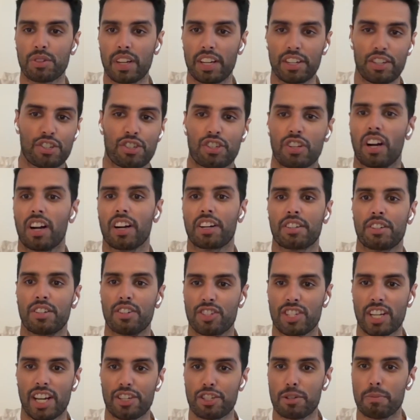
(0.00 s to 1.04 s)
to
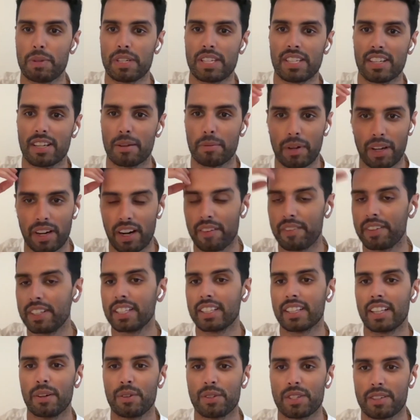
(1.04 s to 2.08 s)
ChatGPT about
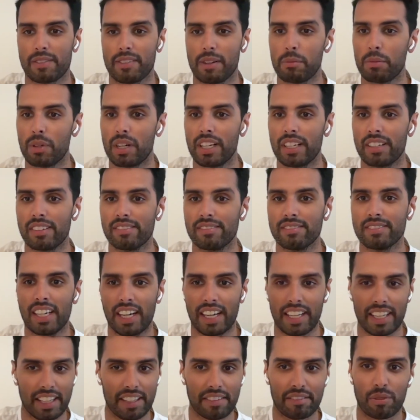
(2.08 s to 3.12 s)
everything that was in my brain.
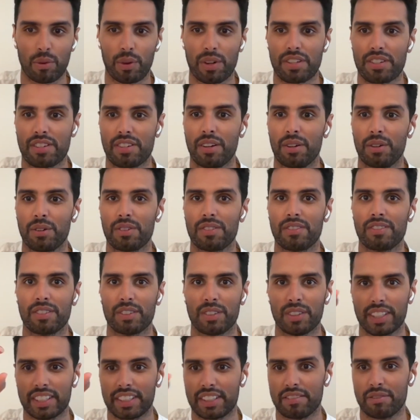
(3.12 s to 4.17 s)
I hit voice note or
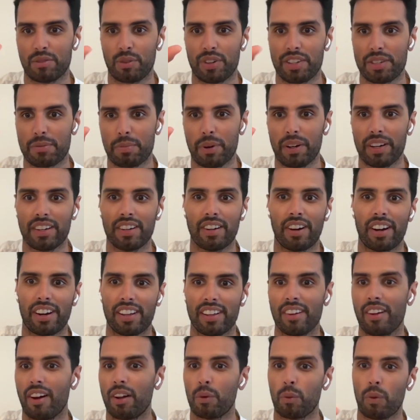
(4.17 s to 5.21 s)
like the voice button on
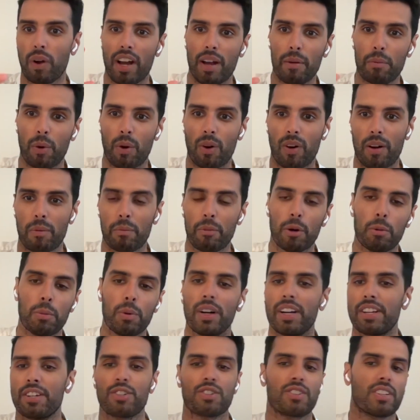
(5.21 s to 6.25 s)
it on web or on mobile.
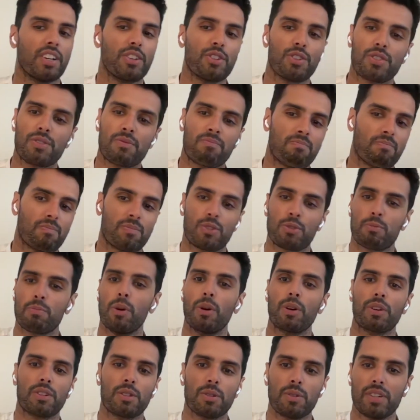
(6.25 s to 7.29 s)
I just
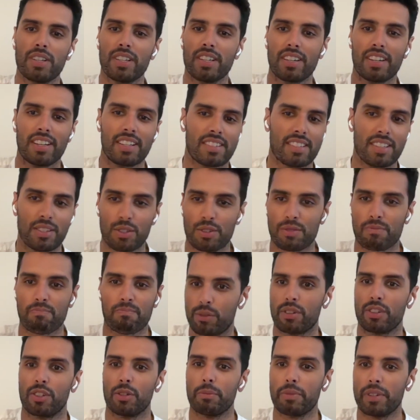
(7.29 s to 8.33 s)
spoke to it and I said, just
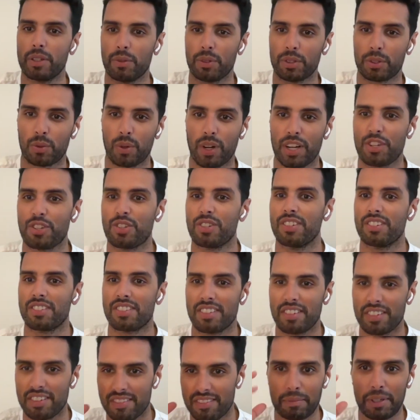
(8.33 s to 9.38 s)
grill me with questions
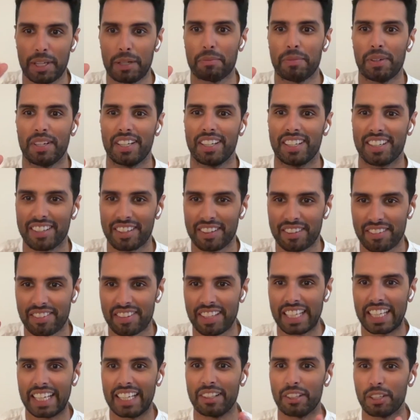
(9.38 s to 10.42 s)
to make my
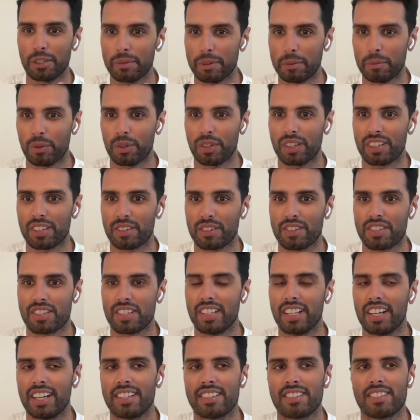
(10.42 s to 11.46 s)
thinking a little bit more
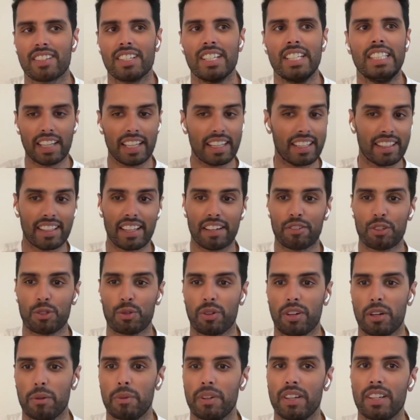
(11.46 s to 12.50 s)
crystallized. I did that for
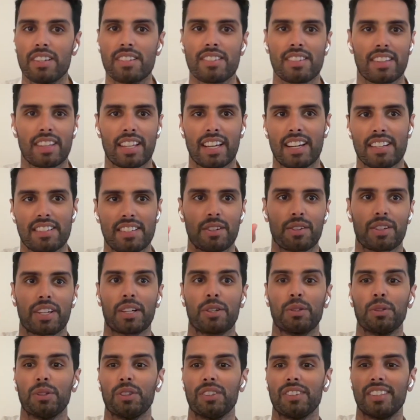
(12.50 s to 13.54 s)
20 minutes and then I said, okay,
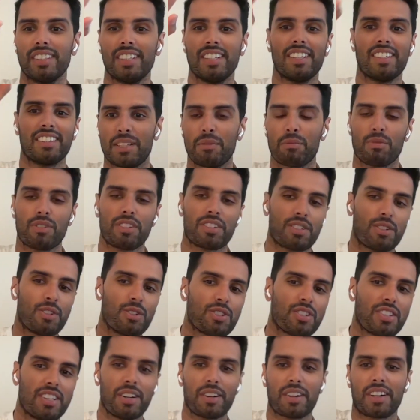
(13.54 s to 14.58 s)
cool. Deep
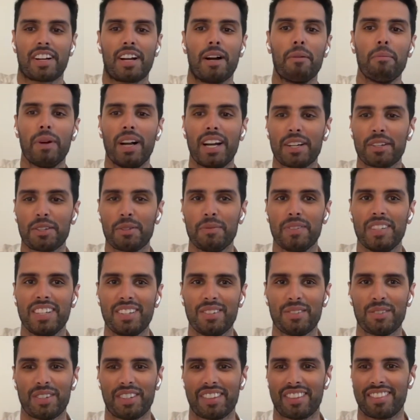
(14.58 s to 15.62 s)
research. Now come back to me
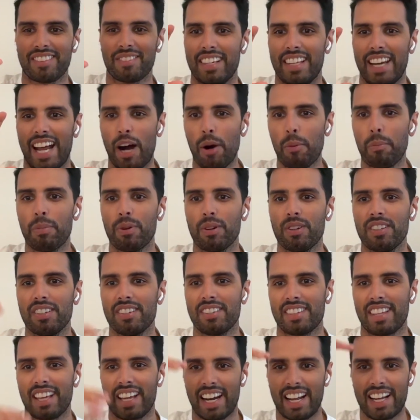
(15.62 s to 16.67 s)
with an
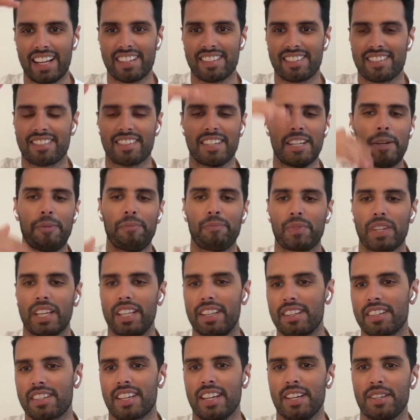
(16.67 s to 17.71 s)
output that has, in
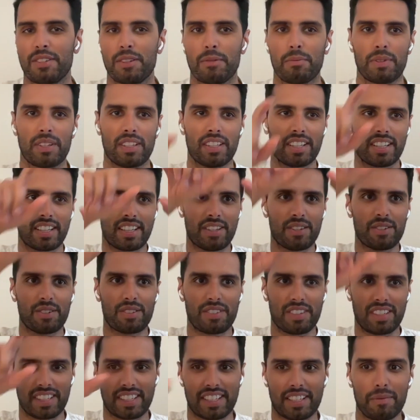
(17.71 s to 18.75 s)
this case, it'd be like, here's
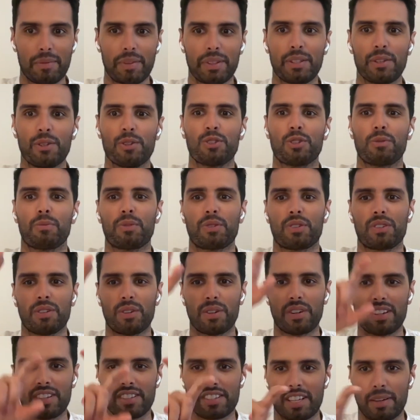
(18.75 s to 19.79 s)
like, give me the user
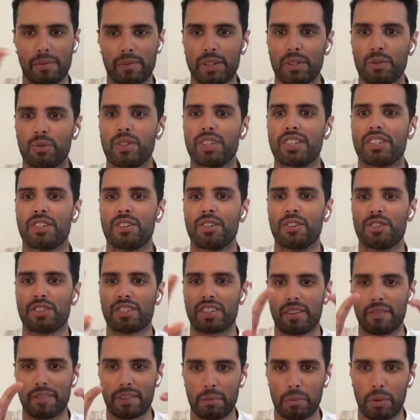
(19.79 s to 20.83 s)
personas, give me the research,
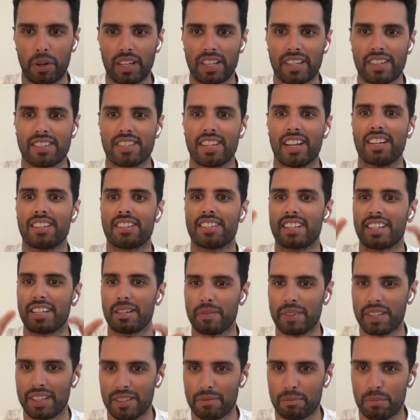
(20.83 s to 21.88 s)
give me the market sizing, give
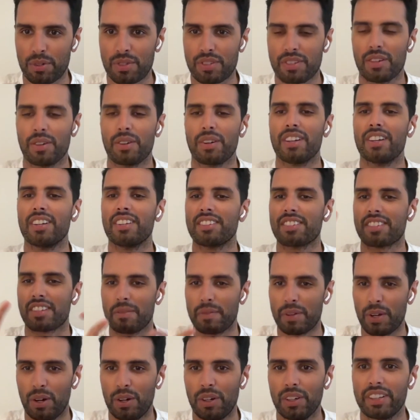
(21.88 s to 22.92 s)
me the personas, give
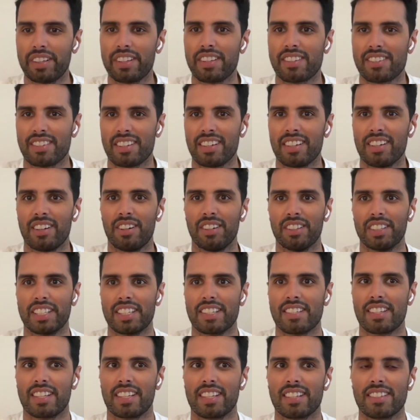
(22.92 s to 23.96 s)
me all these
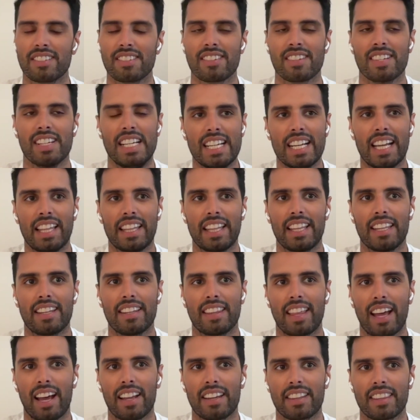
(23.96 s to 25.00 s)
things. And then
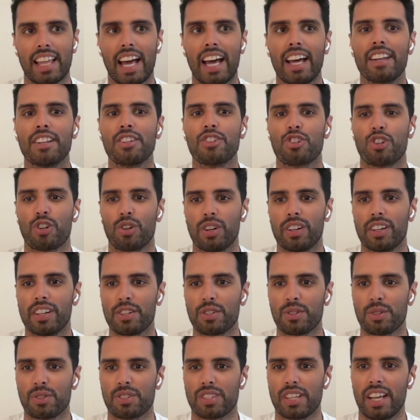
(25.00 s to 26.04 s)
that is your
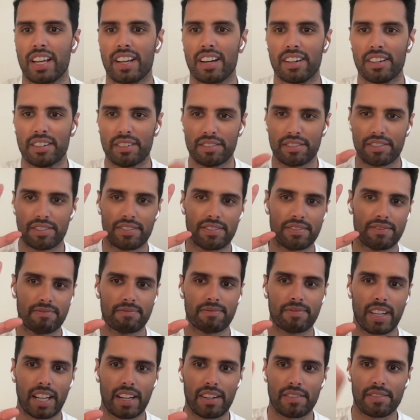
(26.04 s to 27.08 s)
initial set of
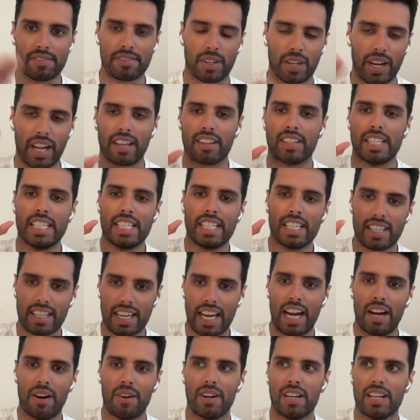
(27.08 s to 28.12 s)
kind of, okay,
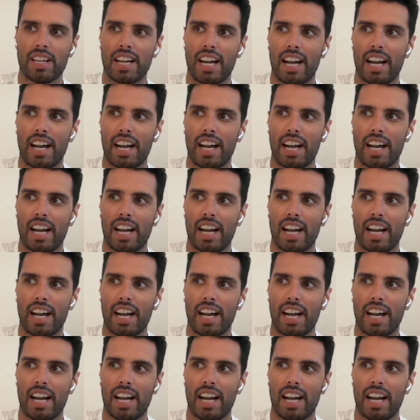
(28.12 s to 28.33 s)
now I